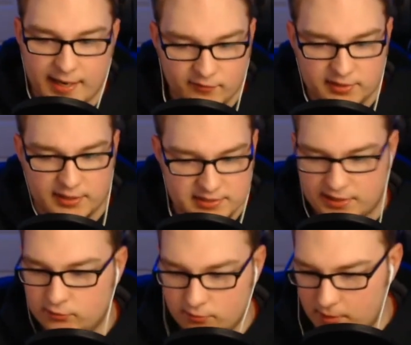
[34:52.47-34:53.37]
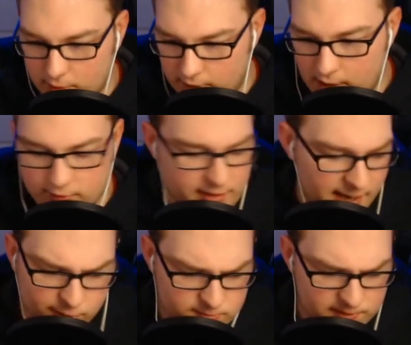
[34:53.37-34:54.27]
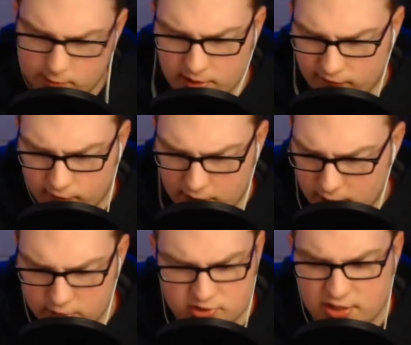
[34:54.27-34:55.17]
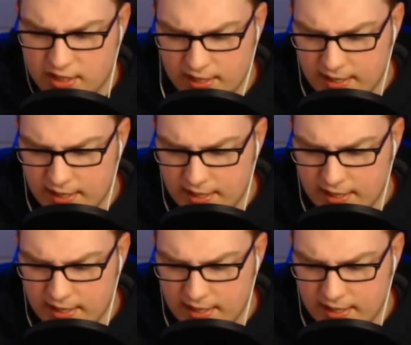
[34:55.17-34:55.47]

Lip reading: everything is incremental now. Apple's been doing it for years,